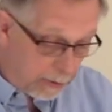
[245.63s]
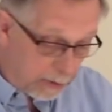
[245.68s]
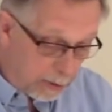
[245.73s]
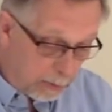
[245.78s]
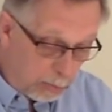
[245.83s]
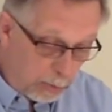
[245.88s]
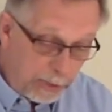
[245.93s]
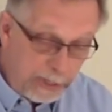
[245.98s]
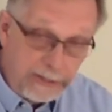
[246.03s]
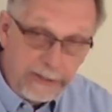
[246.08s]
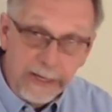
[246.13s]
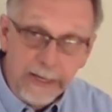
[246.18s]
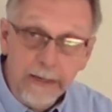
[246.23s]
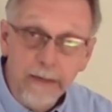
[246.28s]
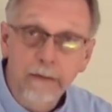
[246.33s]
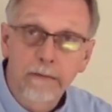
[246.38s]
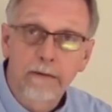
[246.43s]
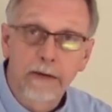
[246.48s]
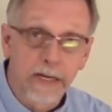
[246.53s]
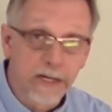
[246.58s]
the breathing
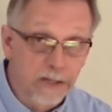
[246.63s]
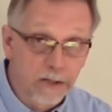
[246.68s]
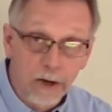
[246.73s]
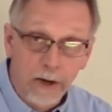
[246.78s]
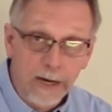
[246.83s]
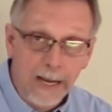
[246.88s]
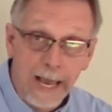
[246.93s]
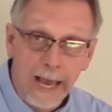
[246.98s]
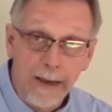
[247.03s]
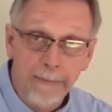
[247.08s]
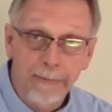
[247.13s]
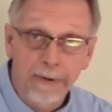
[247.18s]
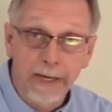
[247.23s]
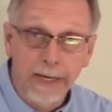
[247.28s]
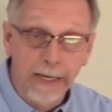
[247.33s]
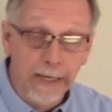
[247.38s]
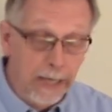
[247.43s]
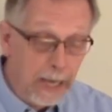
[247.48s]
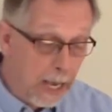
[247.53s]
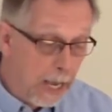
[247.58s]
is not
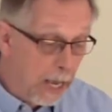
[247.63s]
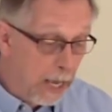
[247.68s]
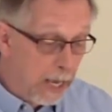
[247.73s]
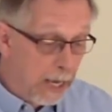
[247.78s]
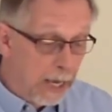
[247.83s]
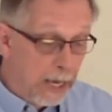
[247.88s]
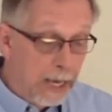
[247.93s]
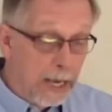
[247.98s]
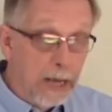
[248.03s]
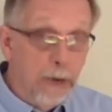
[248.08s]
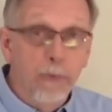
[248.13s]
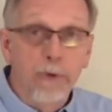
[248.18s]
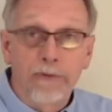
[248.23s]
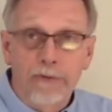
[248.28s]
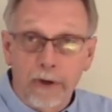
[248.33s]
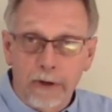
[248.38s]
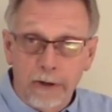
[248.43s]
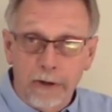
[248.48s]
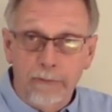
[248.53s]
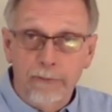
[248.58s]
happening. We've
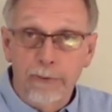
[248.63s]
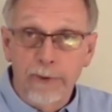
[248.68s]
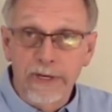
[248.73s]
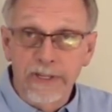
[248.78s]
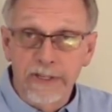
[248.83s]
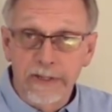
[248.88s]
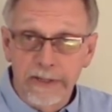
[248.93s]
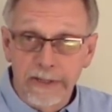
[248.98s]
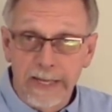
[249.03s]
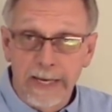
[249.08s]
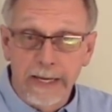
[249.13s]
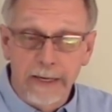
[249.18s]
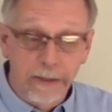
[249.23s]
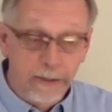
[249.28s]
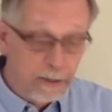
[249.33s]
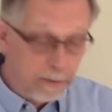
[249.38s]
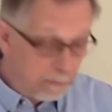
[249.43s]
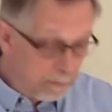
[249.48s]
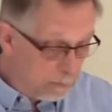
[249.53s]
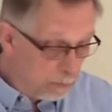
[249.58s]
got enough reason then
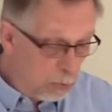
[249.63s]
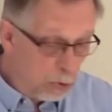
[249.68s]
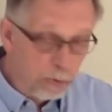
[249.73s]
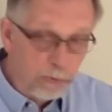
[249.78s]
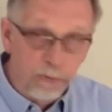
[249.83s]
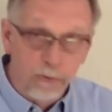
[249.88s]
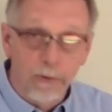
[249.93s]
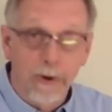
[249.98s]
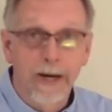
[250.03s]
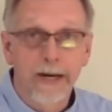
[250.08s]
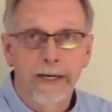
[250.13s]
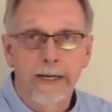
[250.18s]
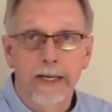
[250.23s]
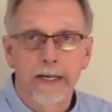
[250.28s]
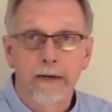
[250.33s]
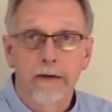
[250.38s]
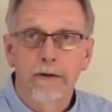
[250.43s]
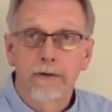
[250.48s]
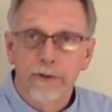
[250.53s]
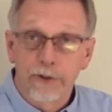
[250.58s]
to move right
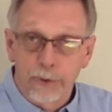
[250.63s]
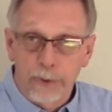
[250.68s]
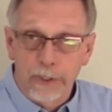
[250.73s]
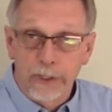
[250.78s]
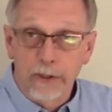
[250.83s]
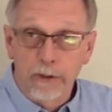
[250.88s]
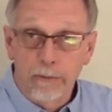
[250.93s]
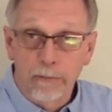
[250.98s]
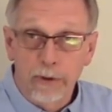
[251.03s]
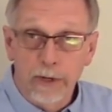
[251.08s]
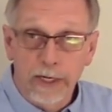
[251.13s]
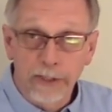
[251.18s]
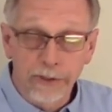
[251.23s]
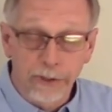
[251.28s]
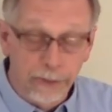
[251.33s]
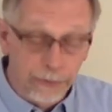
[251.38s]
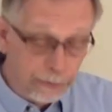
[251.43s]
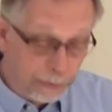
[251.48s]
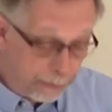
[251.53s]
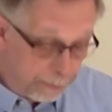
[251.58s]
in doing
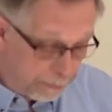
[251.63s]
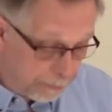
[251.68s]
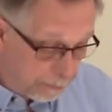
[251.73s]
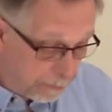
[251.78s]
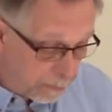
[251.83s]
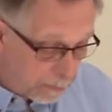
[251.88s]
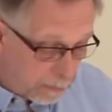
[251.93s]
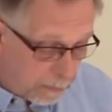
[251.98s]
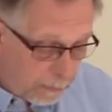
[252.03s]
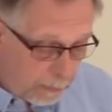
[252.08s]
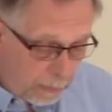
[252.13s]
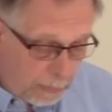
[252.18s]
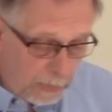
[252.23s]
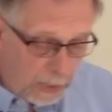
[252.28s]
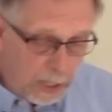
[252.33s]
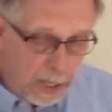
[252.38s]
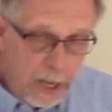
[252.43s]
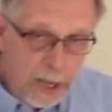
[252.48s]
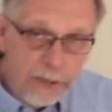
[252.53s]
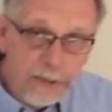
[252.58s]
compressions.
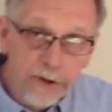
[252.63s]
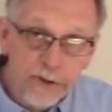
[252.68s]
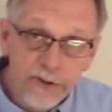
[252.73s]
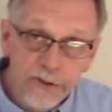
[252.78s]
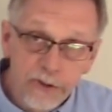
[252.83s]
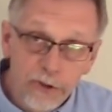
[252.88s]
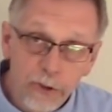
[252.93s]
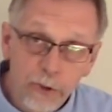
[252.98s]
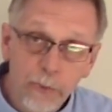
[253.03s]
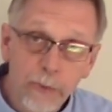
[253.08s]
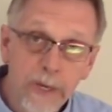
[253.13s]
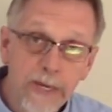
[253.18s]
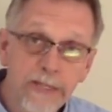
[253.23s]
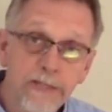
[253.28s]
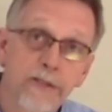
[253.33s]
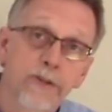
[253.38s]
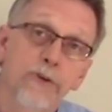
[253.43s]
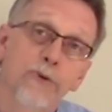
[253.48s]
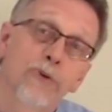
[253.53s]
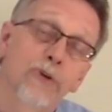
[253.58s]
There's two ways
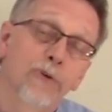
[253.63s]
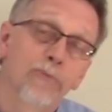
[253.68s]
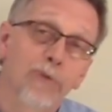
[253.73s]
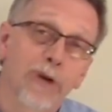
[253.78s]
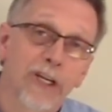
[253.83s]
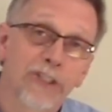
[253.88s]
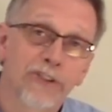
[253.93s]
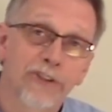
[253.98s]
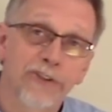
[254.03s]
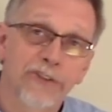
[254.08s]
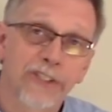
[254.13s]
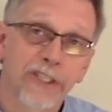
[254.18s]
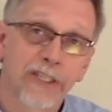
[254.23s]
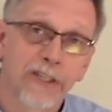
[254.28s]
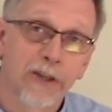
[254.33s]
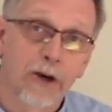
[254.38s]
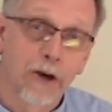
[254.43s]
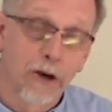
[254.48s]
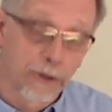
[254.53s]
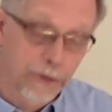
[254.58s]
to do compressions in
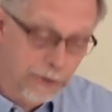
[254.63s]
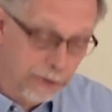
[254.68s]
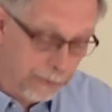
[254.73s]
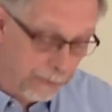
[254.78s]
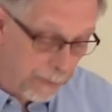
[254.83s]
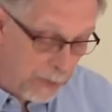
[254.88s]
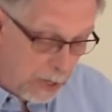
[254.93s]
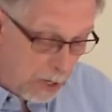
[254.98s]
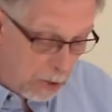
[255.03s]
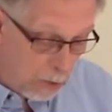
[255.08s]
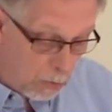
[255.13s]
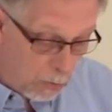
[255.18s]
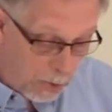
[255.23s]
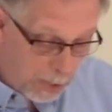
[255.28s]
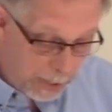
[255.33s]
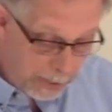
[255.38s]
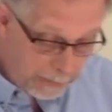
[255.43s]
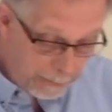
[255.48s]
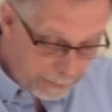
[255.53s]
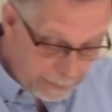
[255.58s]
dogs. One